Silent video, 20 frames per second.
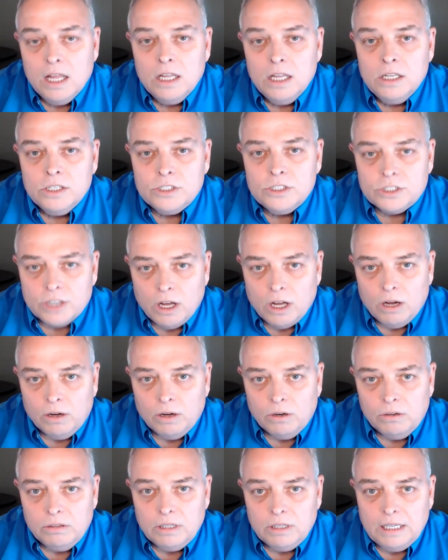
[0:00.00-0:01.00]

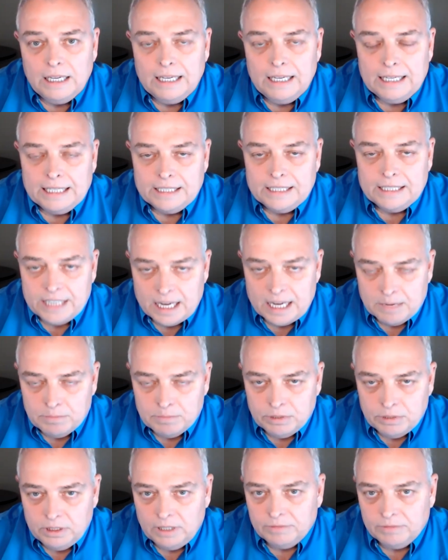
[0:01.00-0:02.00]
So an
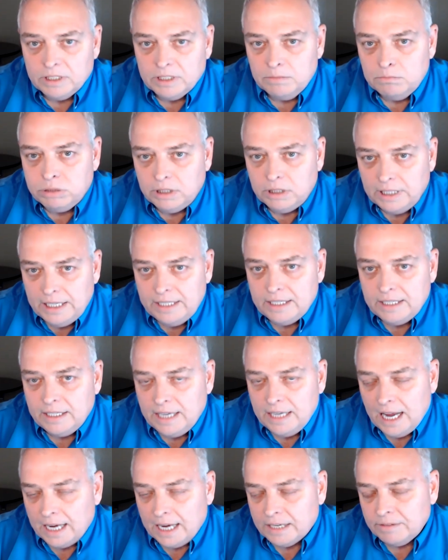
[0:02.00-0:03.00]
example of complete and
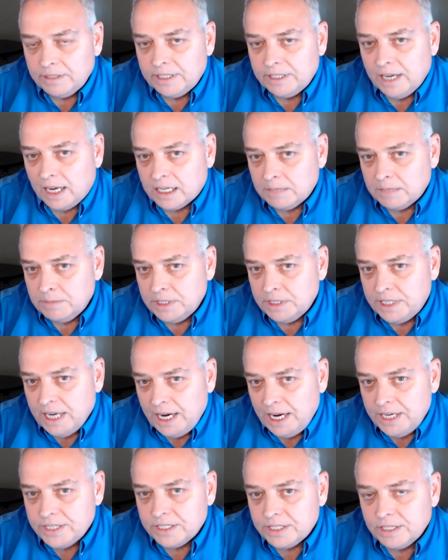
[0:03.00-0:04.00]
accurate
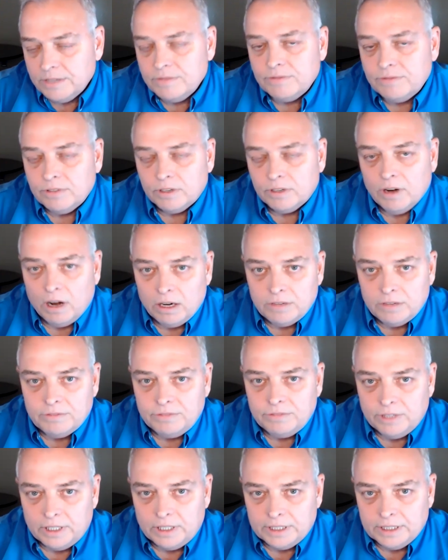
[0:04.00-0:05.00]
documentation for heart
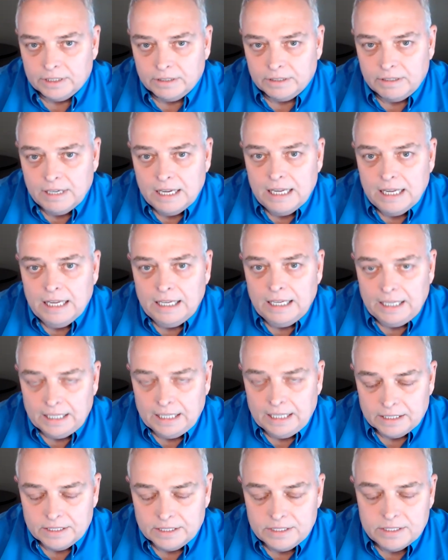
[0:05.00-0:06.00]
failure
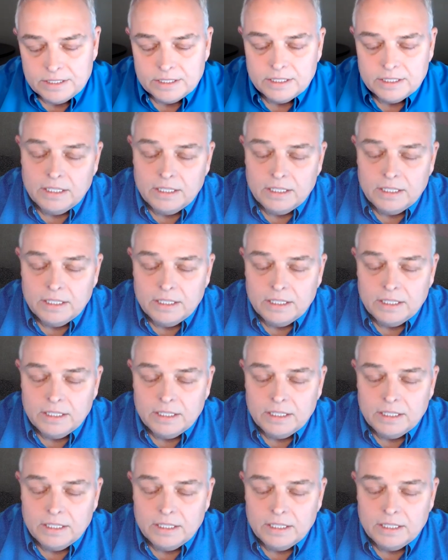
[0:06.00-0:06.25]
is